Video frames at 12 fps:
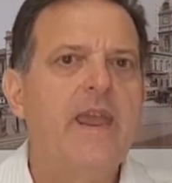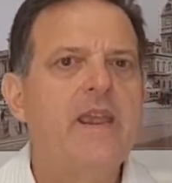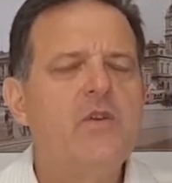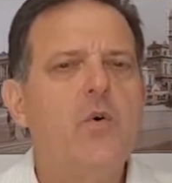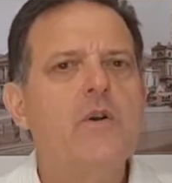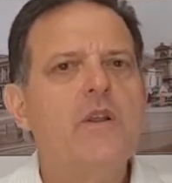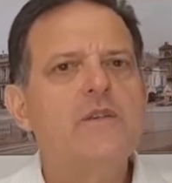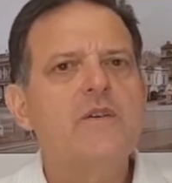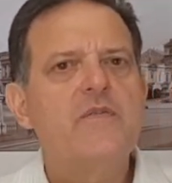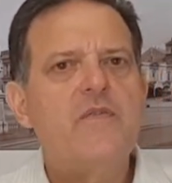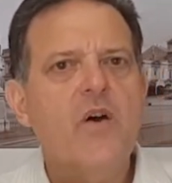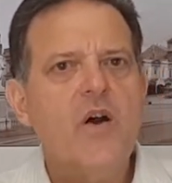in order
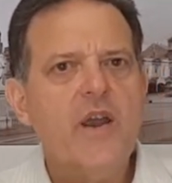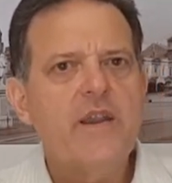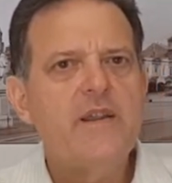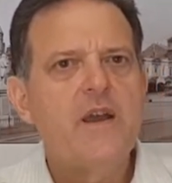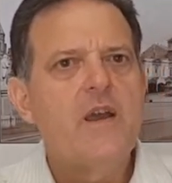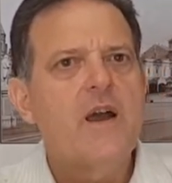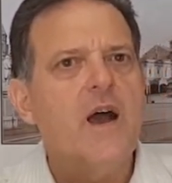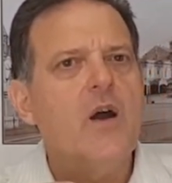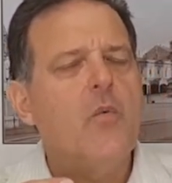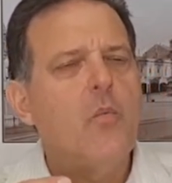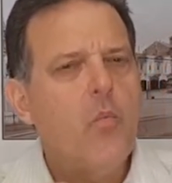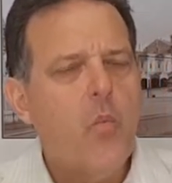to
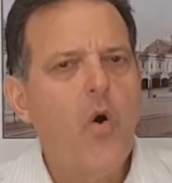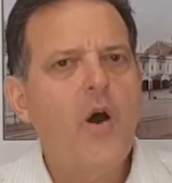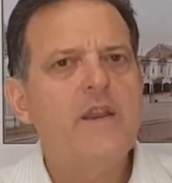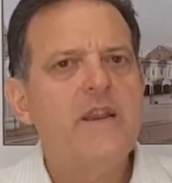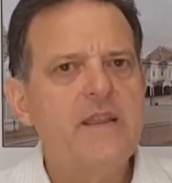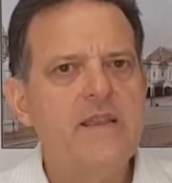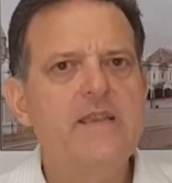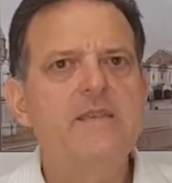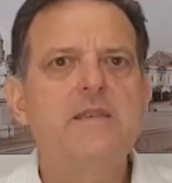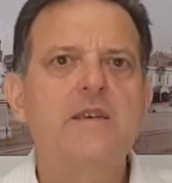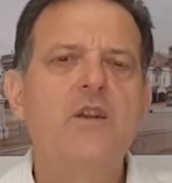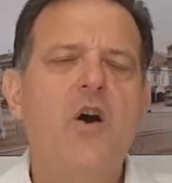find what it
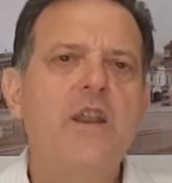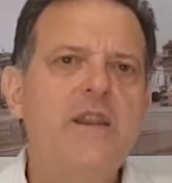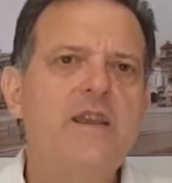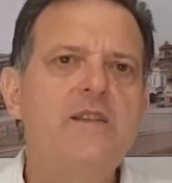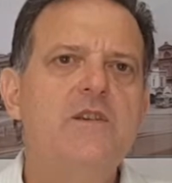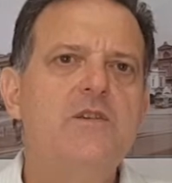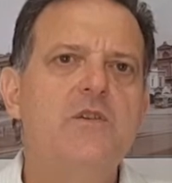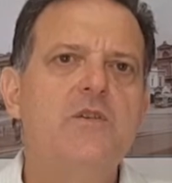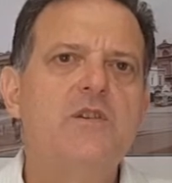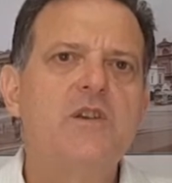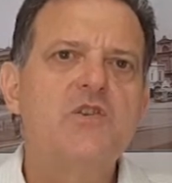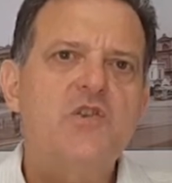is that I need to do
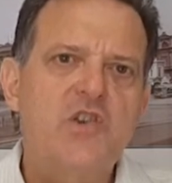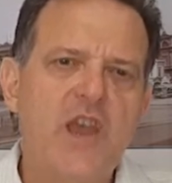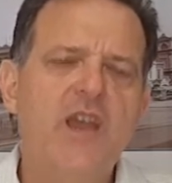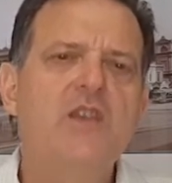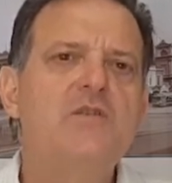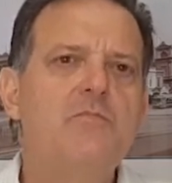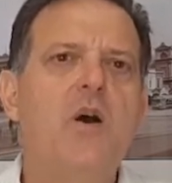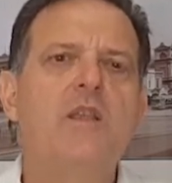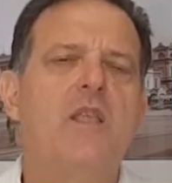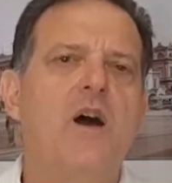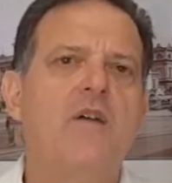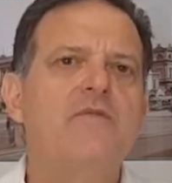to change my
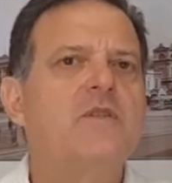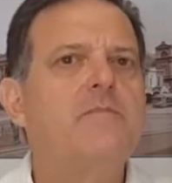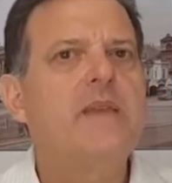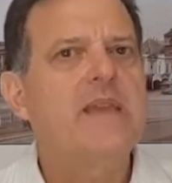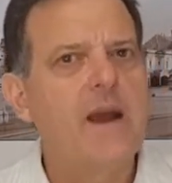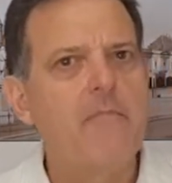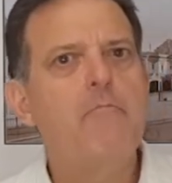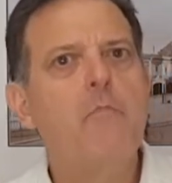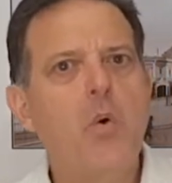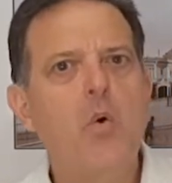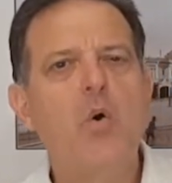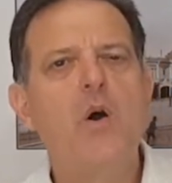life to become
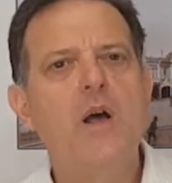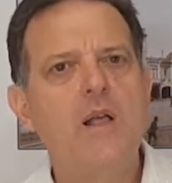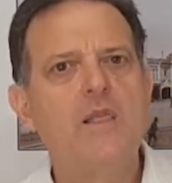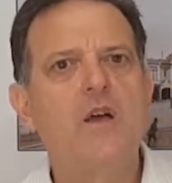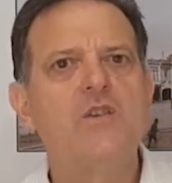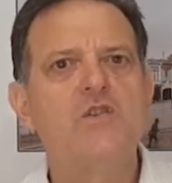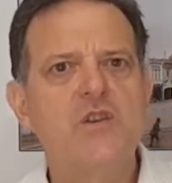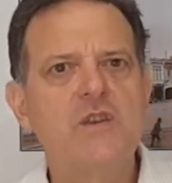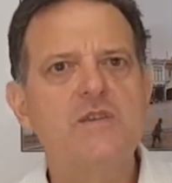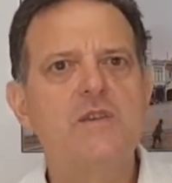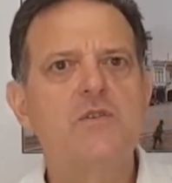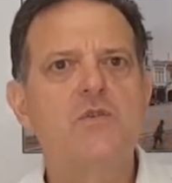more like
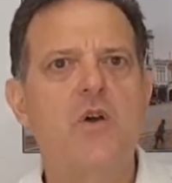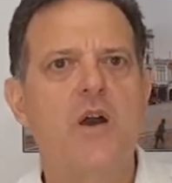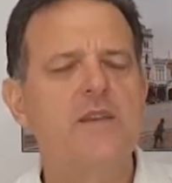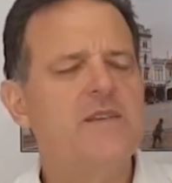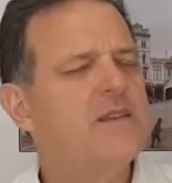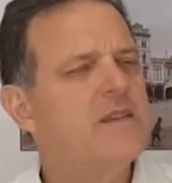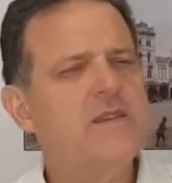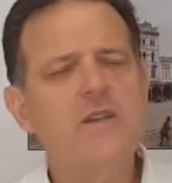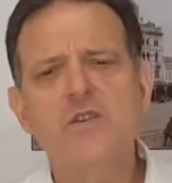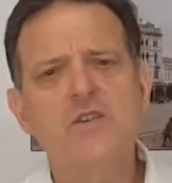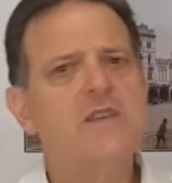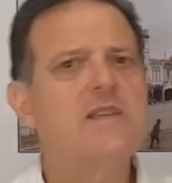Jesus Christ. This is
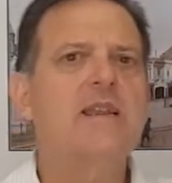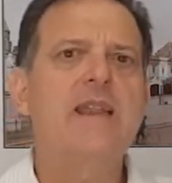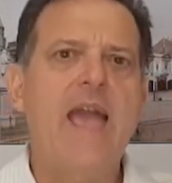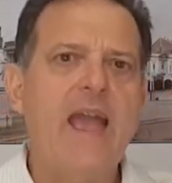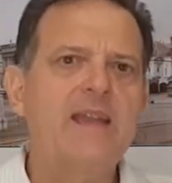not just an